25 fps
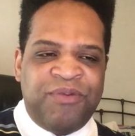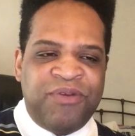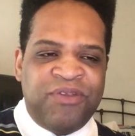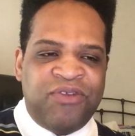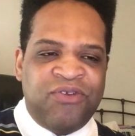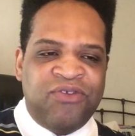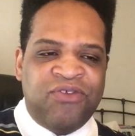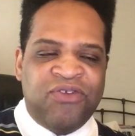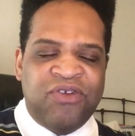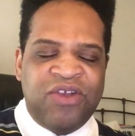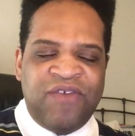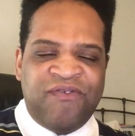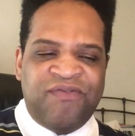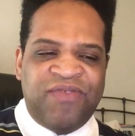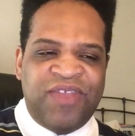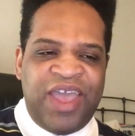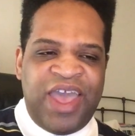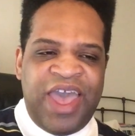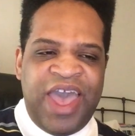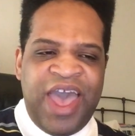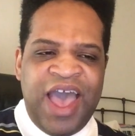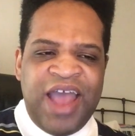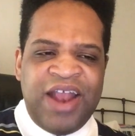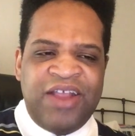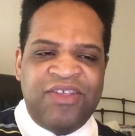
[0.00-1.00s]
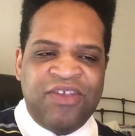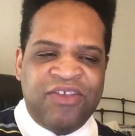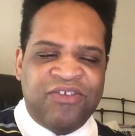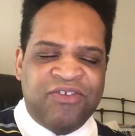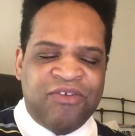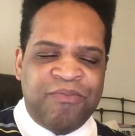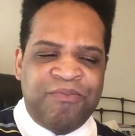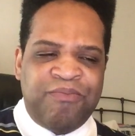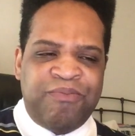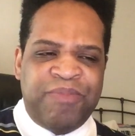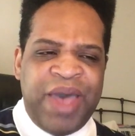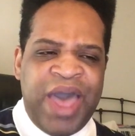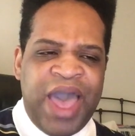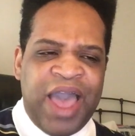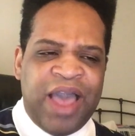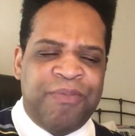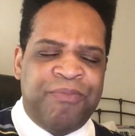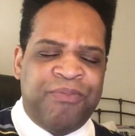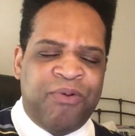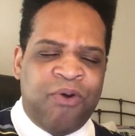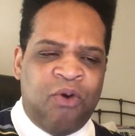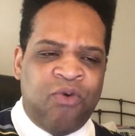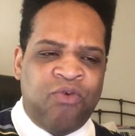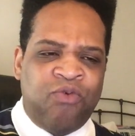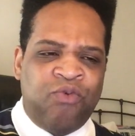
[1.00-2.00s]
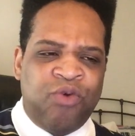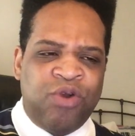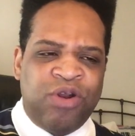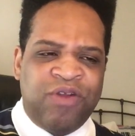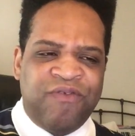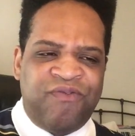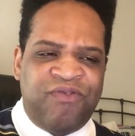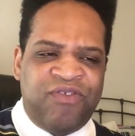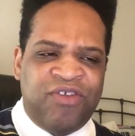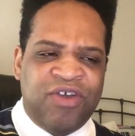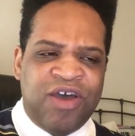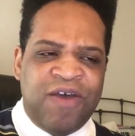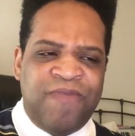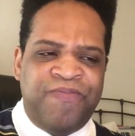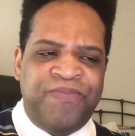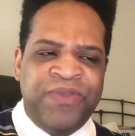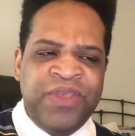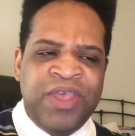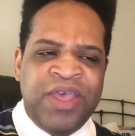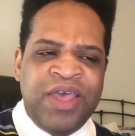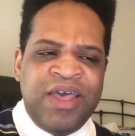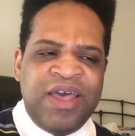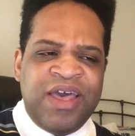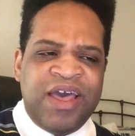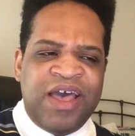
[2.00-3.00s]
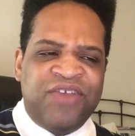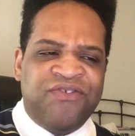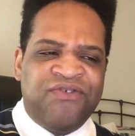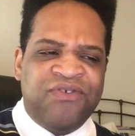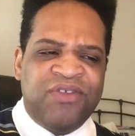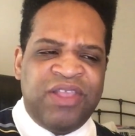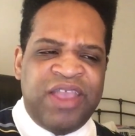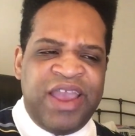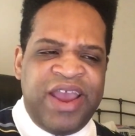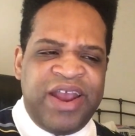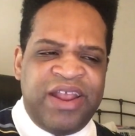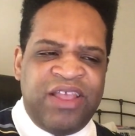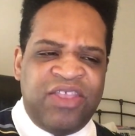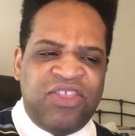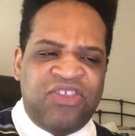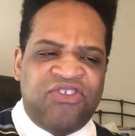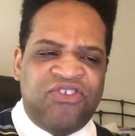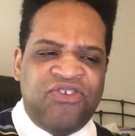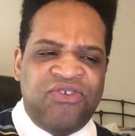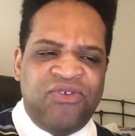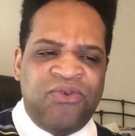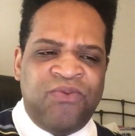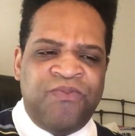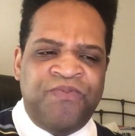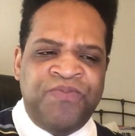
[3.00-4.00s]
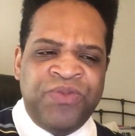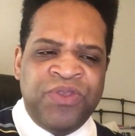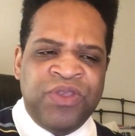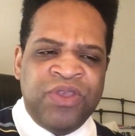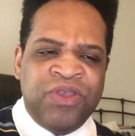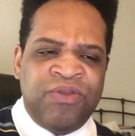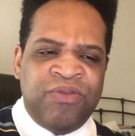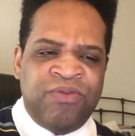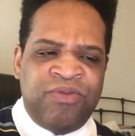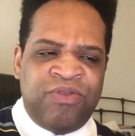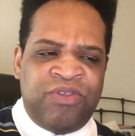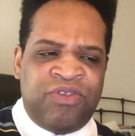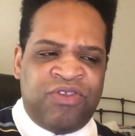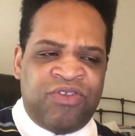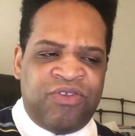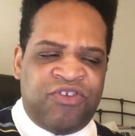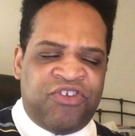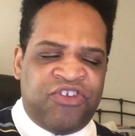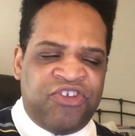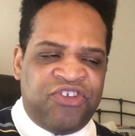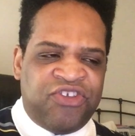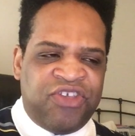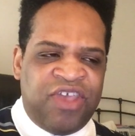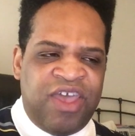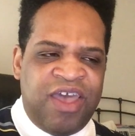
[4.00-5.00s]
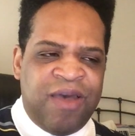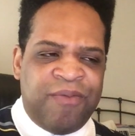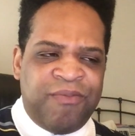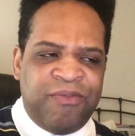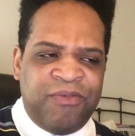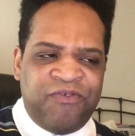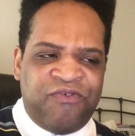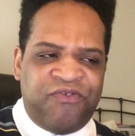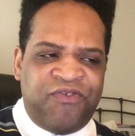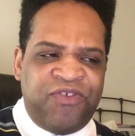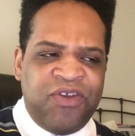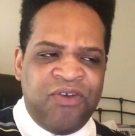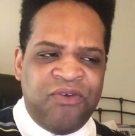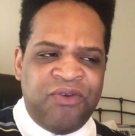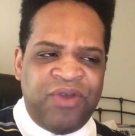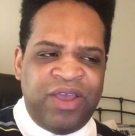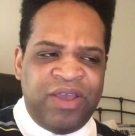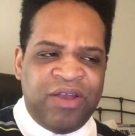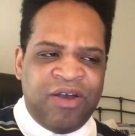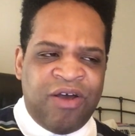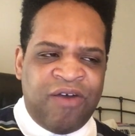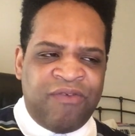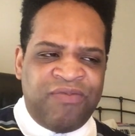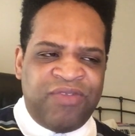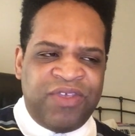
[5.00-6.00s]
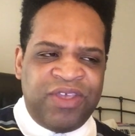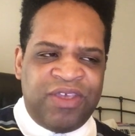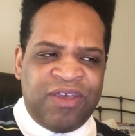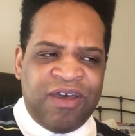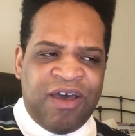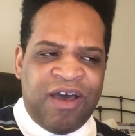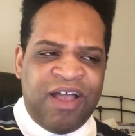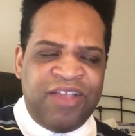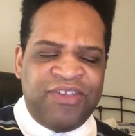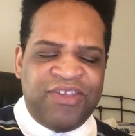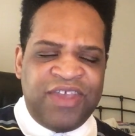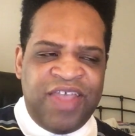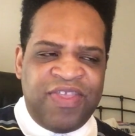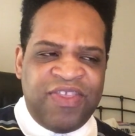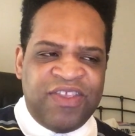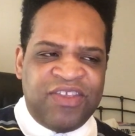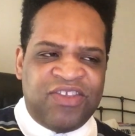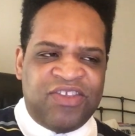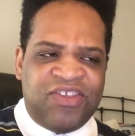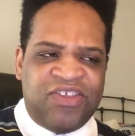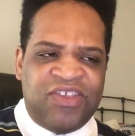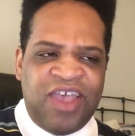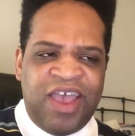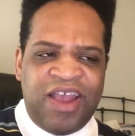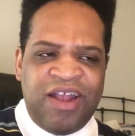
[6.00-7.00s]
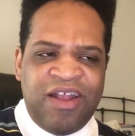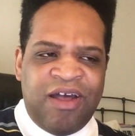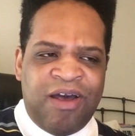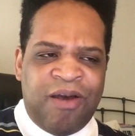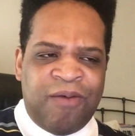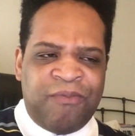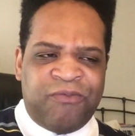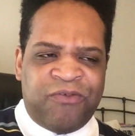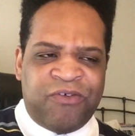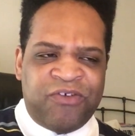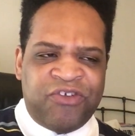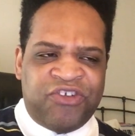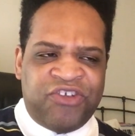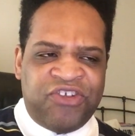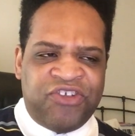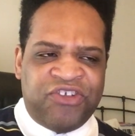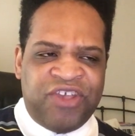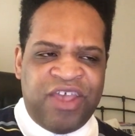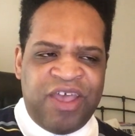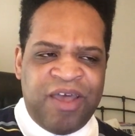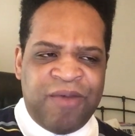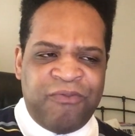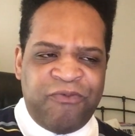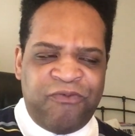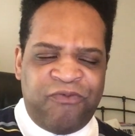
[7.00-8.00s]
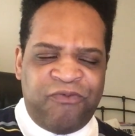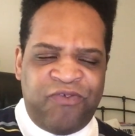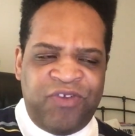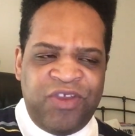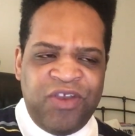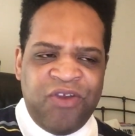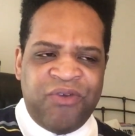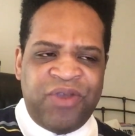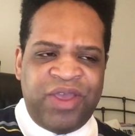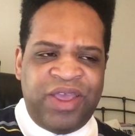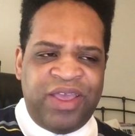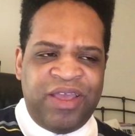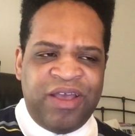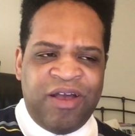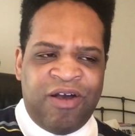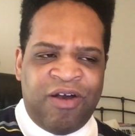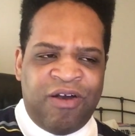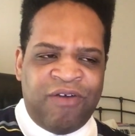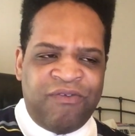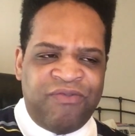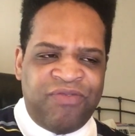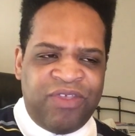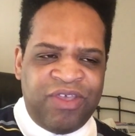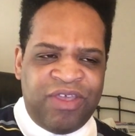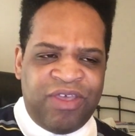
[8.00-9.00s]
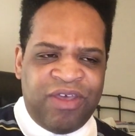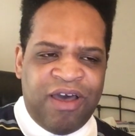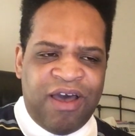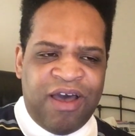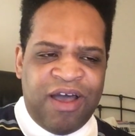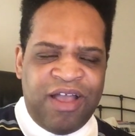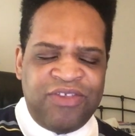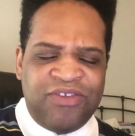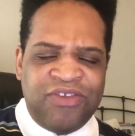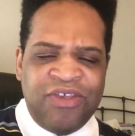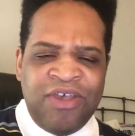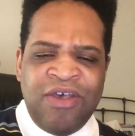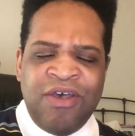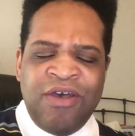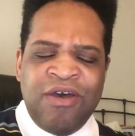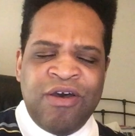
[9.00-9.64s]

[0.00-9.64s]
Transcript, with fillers: producer, if they had some backbone, would have done as related to Shazam Fury of the Gods and the setup for Shazam Fury of the Gods.